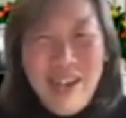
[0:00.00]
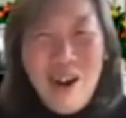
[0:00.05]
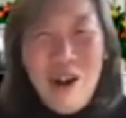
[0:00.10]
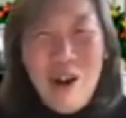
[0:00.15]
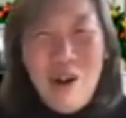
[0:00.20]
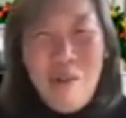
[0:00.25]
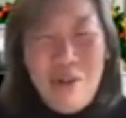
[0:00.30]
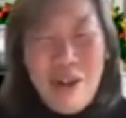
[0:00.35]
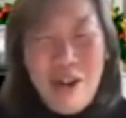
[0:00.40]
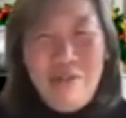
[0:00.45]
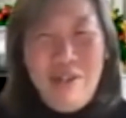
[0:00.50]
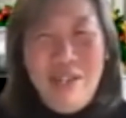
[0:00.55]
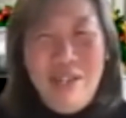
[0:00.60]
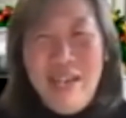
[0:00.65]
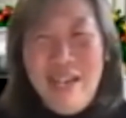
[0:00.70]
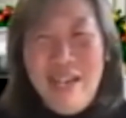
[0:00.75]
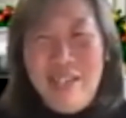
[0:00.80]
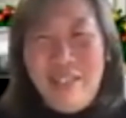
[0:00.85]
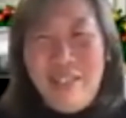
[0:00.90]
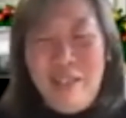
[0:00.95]
or Mary
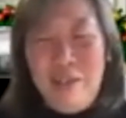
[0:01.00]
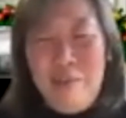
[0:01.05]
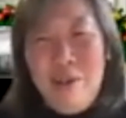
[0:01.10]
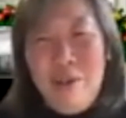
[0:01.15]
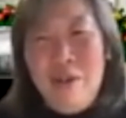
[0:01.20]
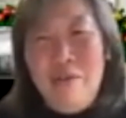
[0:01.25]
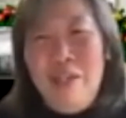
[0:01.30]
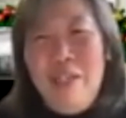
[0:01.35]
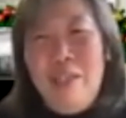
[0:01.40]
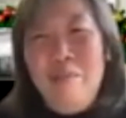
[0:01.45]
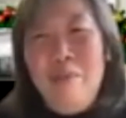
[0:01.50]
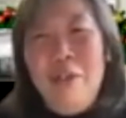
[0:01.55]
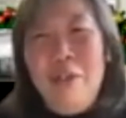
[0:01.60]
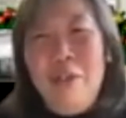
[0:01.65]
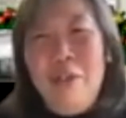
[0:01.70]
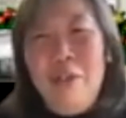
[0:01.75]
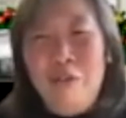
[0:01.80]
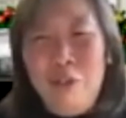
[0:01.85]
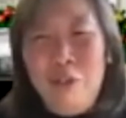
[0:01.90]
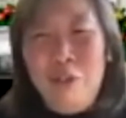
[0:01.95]
as in Mary, the
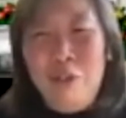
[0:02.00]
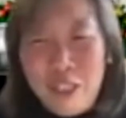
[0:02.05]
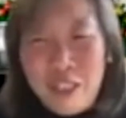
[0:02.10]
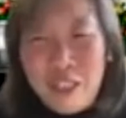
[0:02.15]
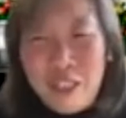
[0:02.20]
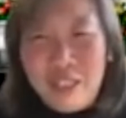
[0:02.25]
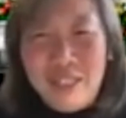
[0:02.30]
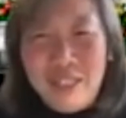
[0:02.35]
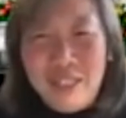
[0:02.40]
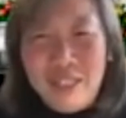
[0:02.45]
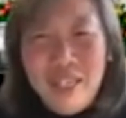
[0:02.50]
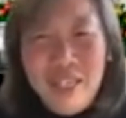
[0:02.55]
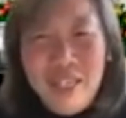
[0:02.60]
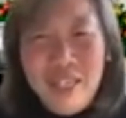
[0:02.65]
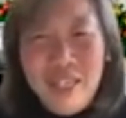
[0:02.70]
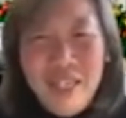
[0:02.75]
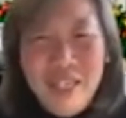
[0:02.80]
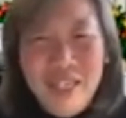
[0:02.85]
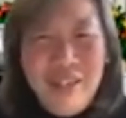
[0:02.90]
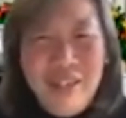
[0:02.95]
mother of Jesus.
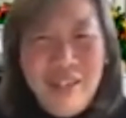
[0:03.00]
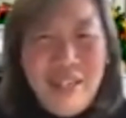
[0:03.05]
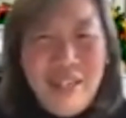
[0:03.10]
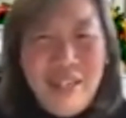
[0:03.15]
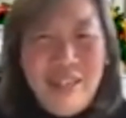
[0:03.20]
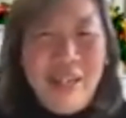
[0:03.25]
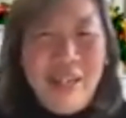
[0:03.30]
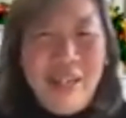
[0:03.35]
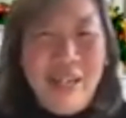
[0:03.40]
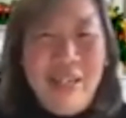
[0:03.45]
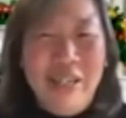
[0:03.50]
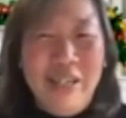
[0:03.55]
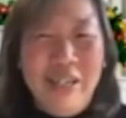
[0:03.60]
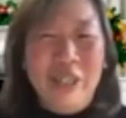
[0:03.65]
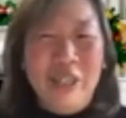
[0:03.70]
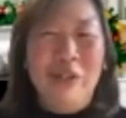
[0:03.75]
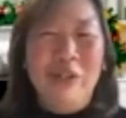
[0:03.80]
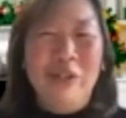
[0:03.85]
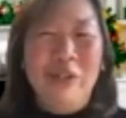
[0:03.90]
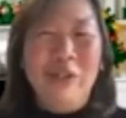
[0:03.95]
Okay,
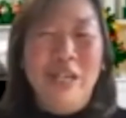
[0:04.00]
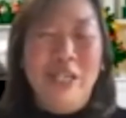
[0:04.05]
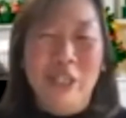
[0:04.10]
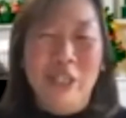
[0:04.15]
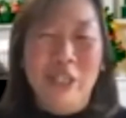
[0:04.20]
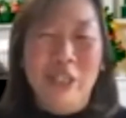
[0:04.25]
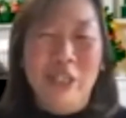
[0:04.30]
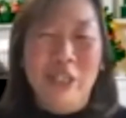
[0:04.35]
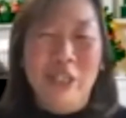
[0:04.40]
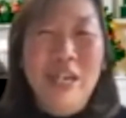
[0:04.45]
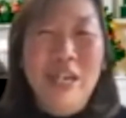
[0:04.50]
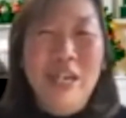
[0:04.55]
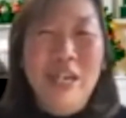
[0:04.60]
so that's good.